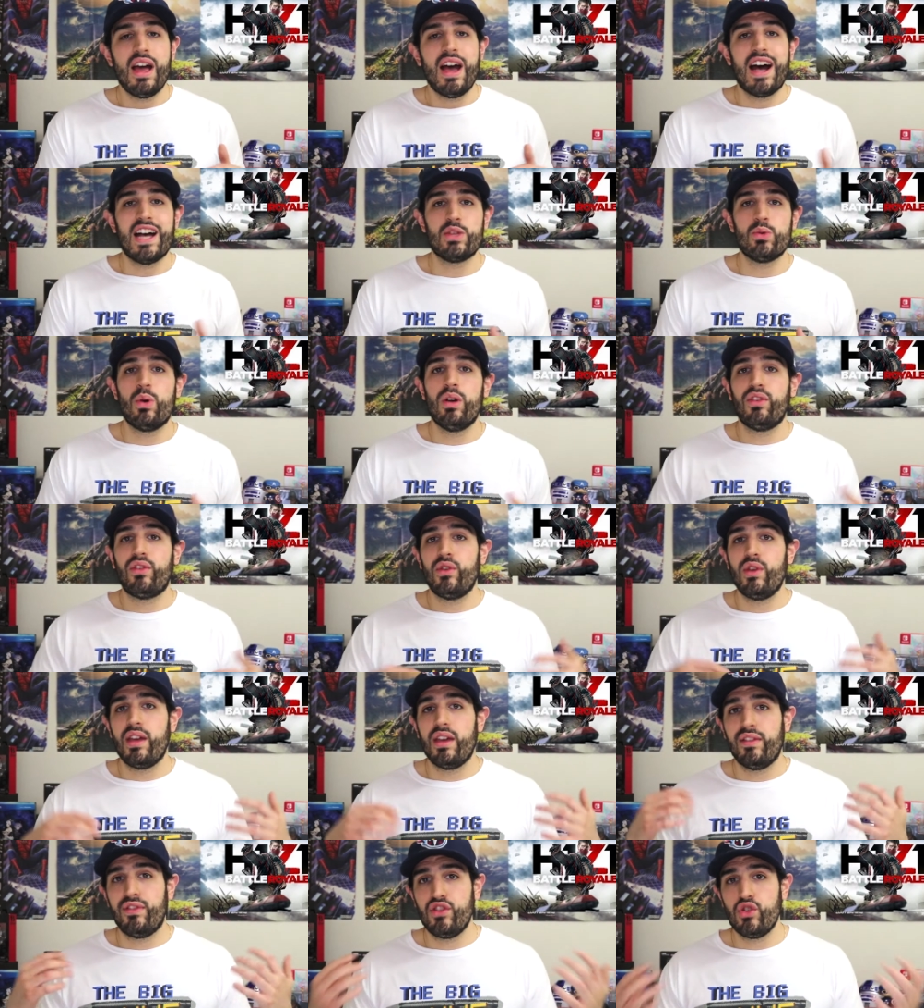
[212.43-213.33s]
As well as
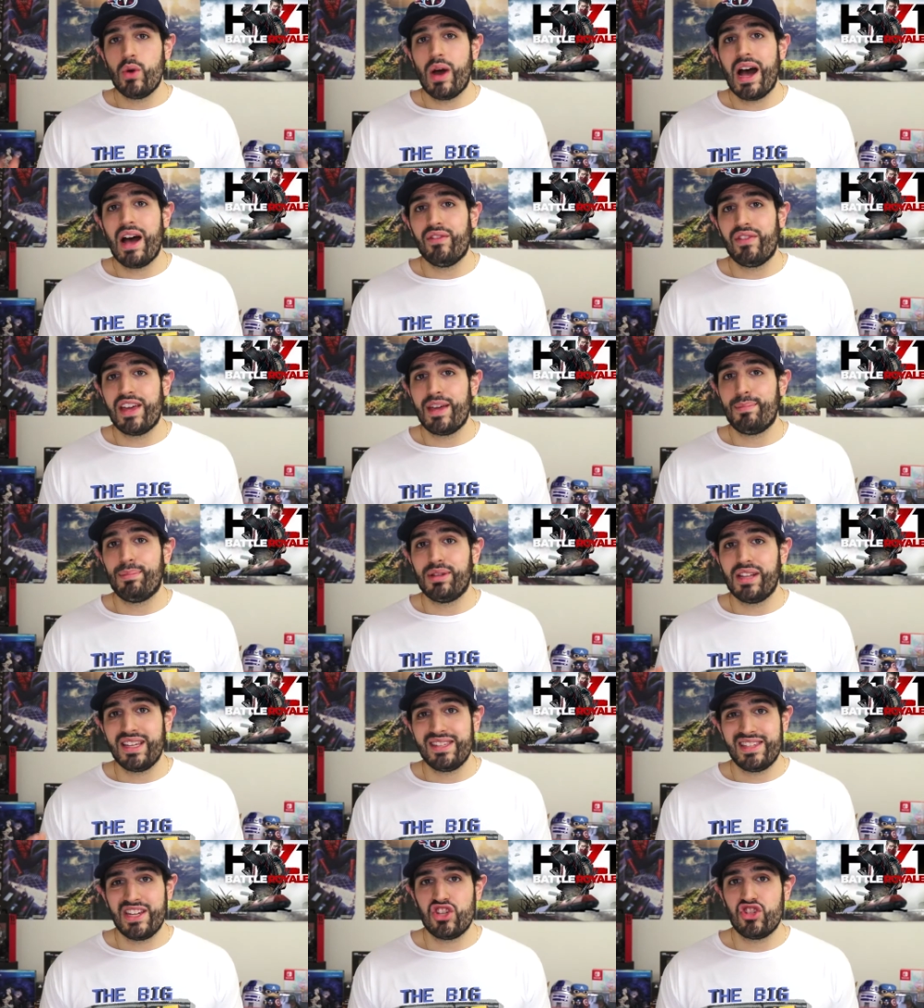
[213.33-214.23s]
if you have a
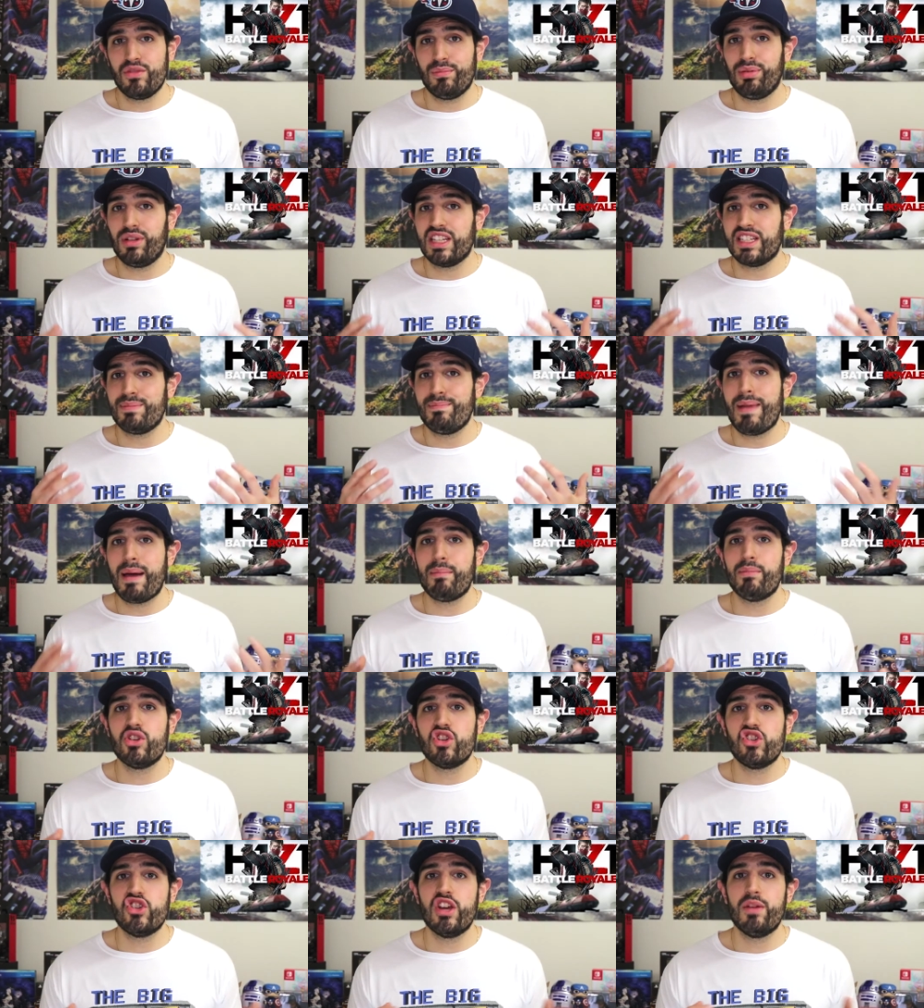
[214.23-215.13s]
PlayStation Plus
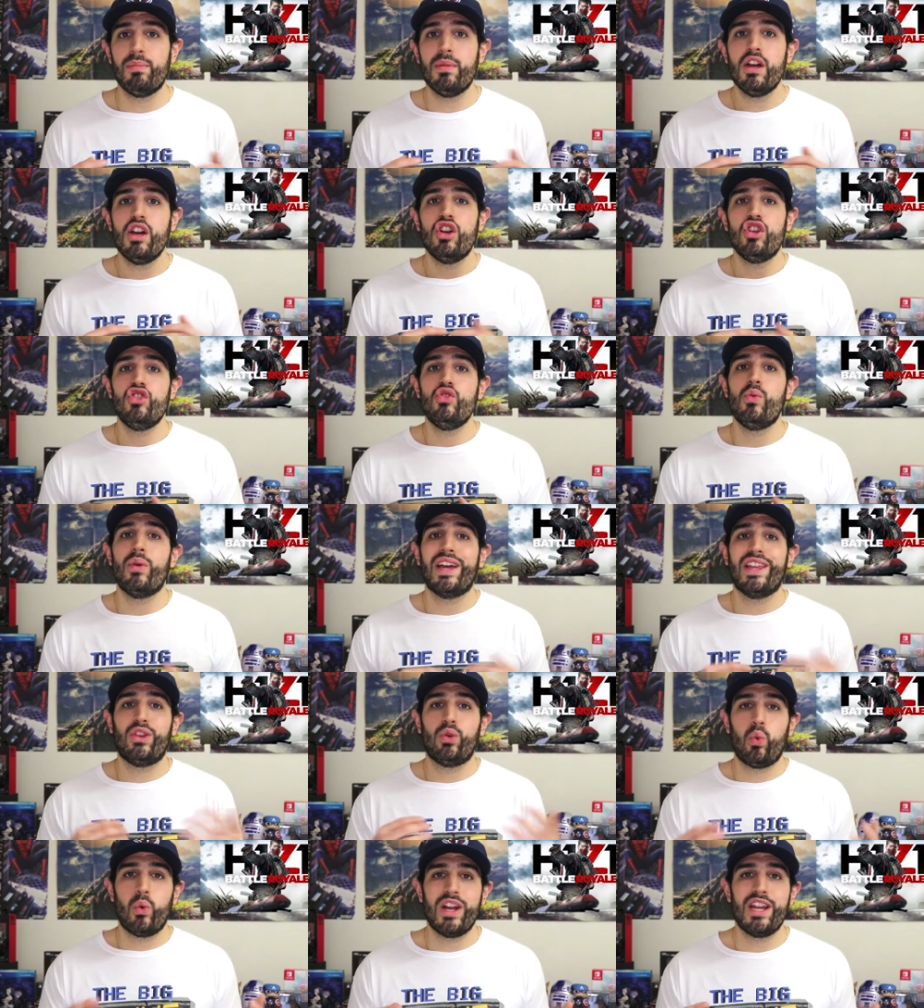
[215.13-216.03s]
membership, you will
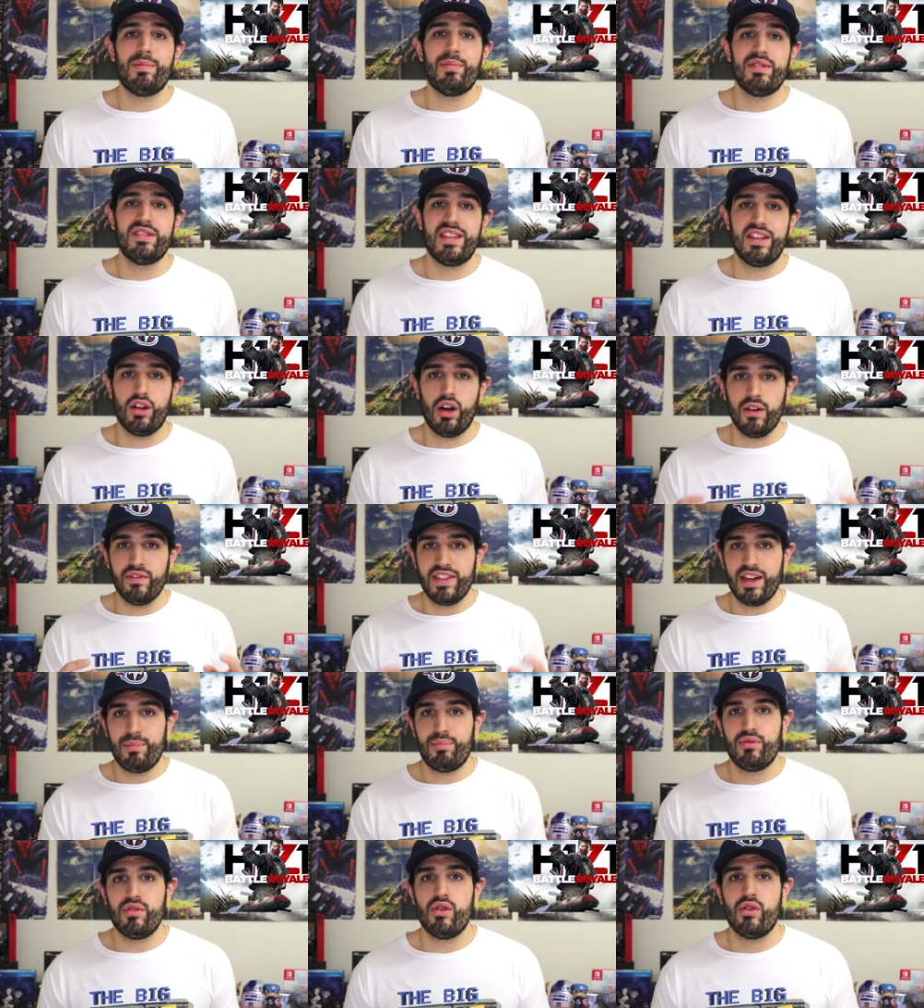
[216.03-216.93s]
get 20% off
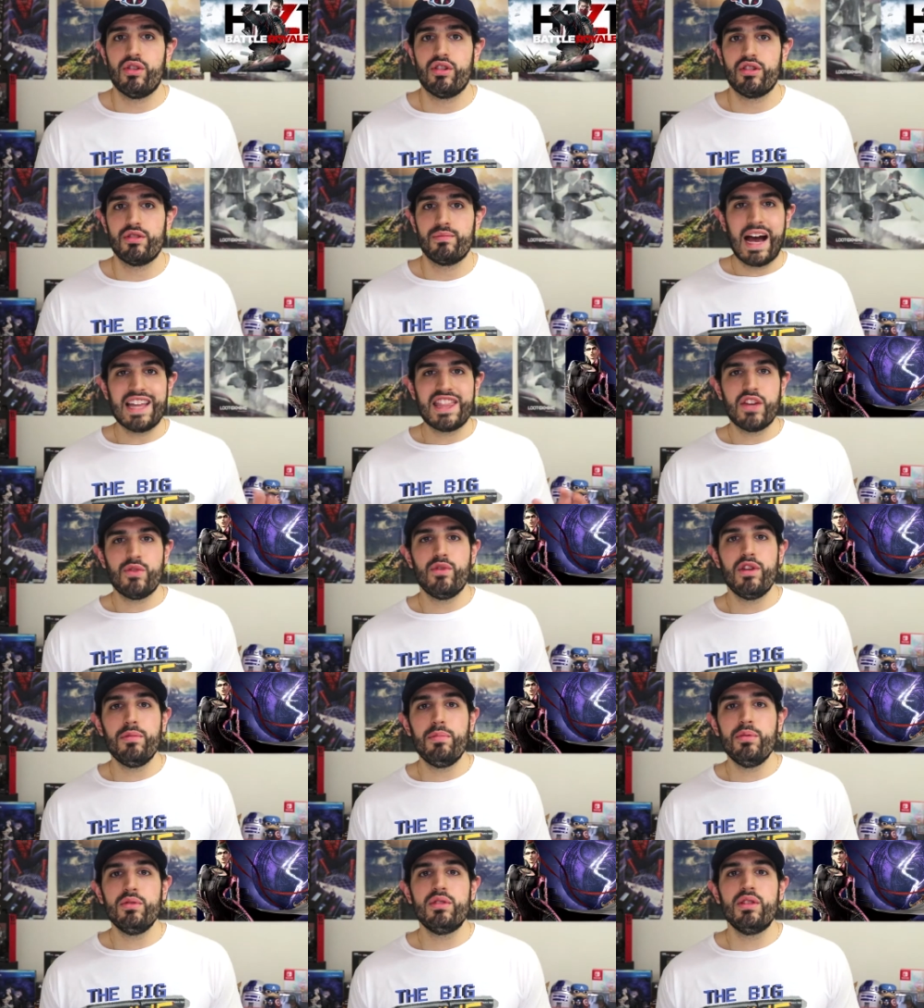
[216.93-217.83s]
that pre-order. At the
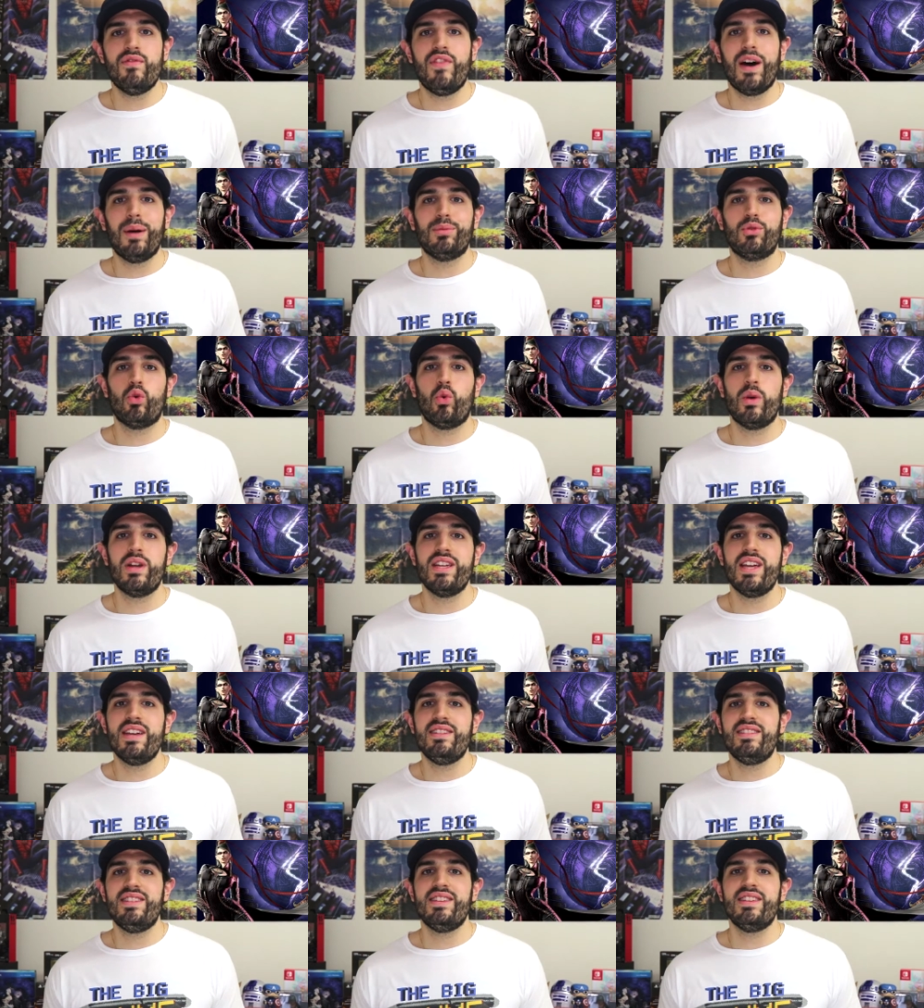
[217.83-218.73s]
Reboot Develop
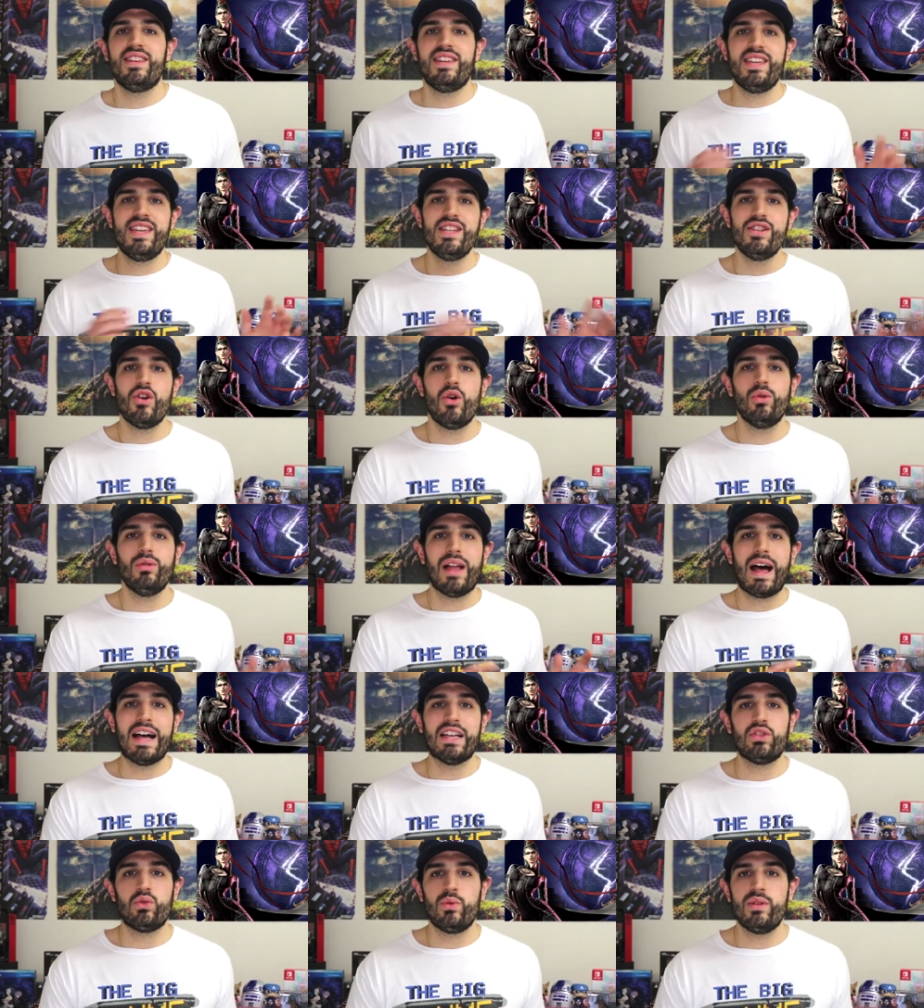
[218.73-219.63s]
2018 keynote
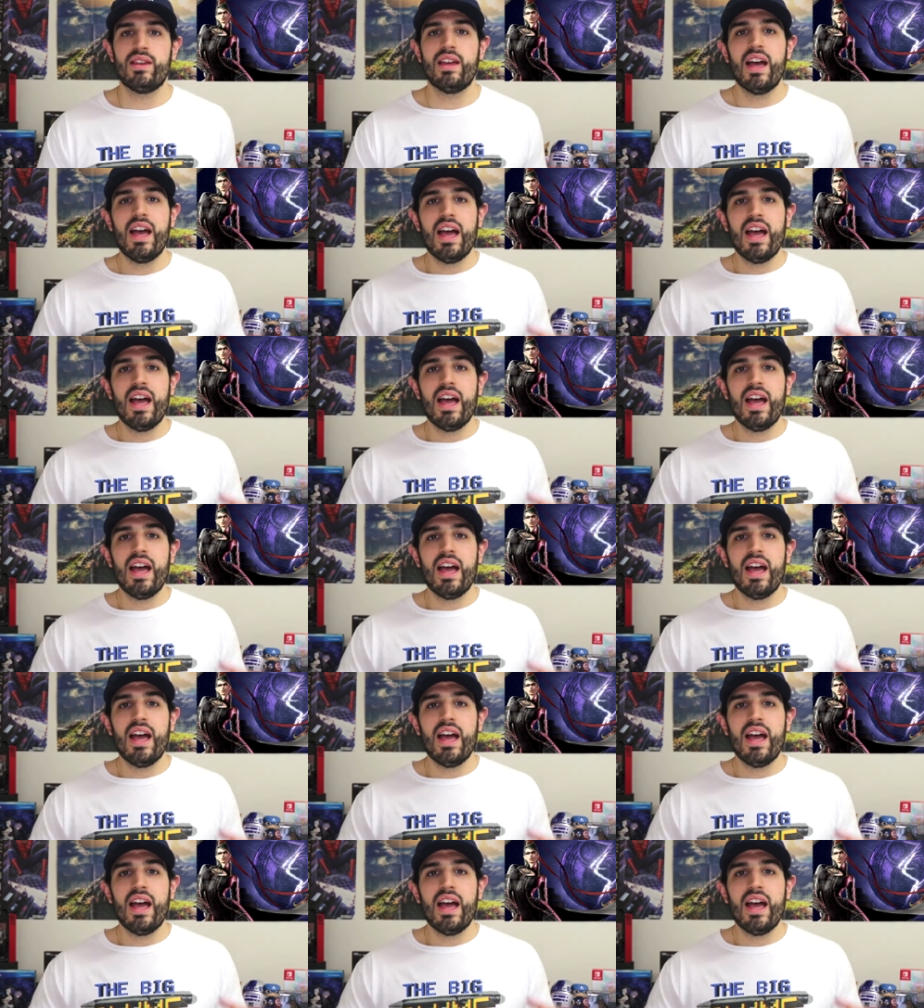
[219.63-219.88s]
last week,